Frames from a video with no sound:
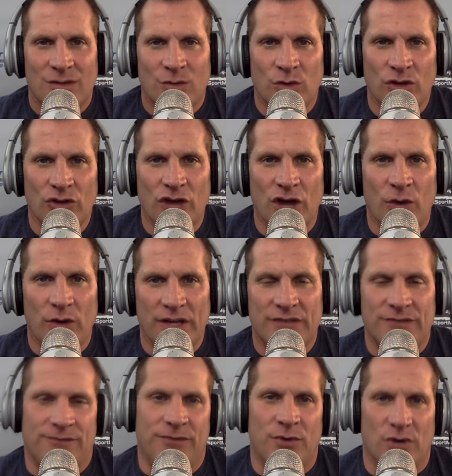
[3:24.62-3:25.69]
We'll know what
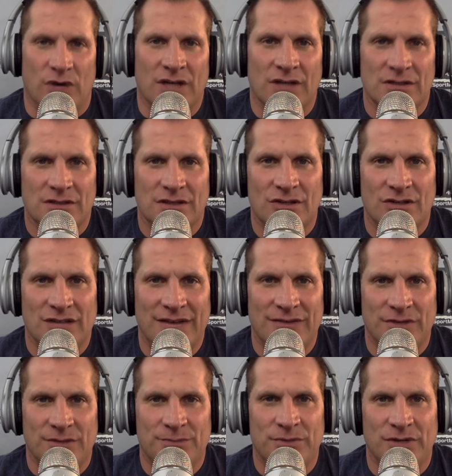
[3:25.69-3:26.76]
it's for. You don't
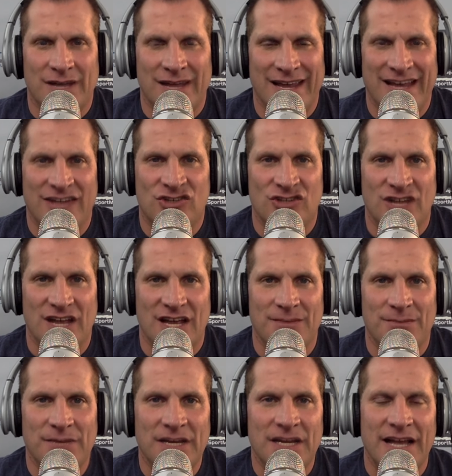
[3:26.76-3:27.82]
have to put hashtag
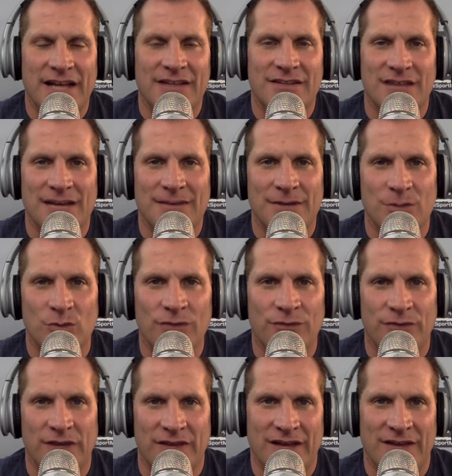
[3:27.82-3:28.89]
meathead segment. We'll
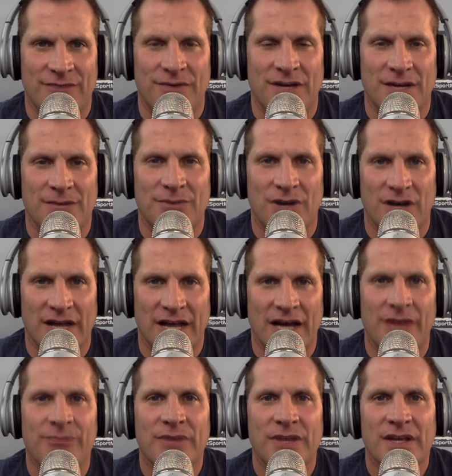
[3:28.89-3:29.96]
figure that fucking part
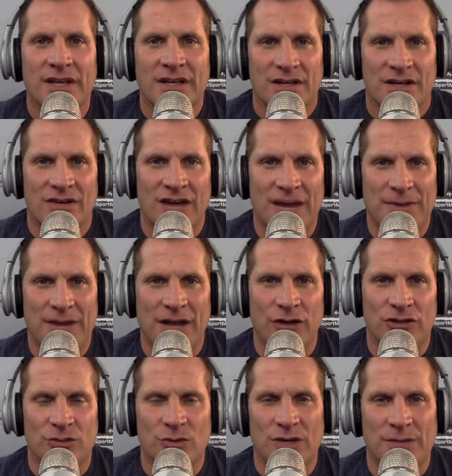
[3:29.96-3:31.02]
out. All right. But I
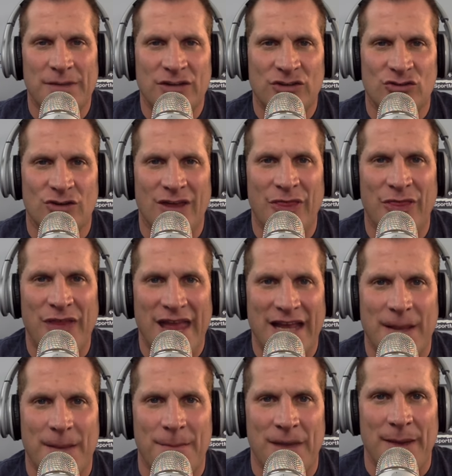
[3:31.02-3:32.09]
also want to make sure I
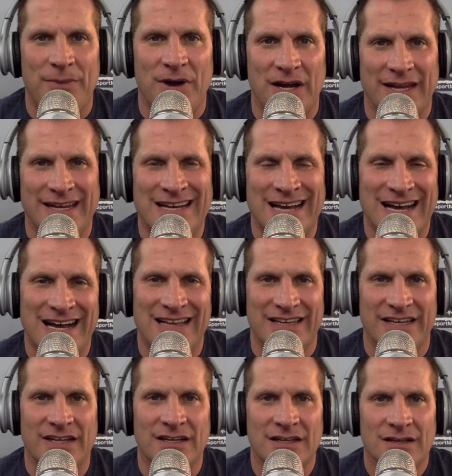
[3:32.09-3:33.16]
thank my buddy
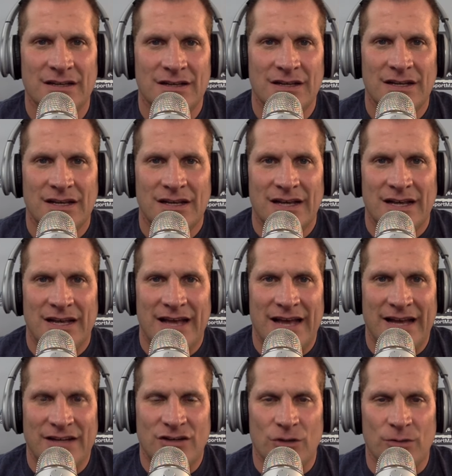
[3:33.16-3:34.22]
Colin
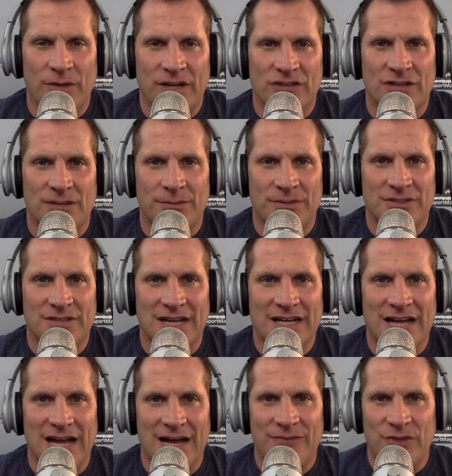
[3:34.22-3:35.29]
at
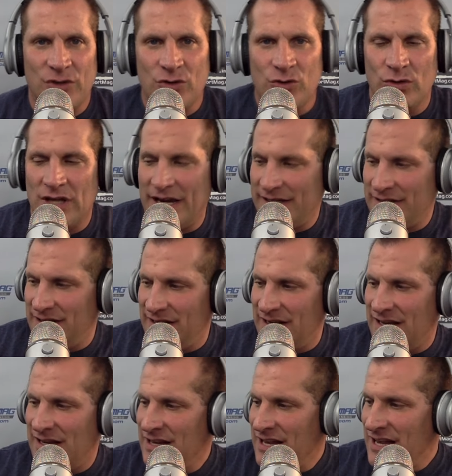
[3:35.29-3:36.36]
goldmedalsupplements.com for the cool
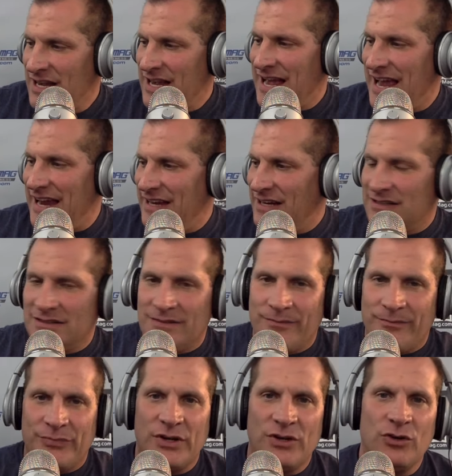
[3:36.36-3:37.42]
idea. Hey,
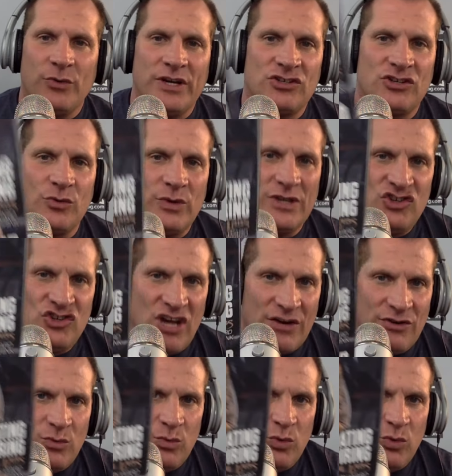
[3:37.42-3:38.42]
the new issue with Jerry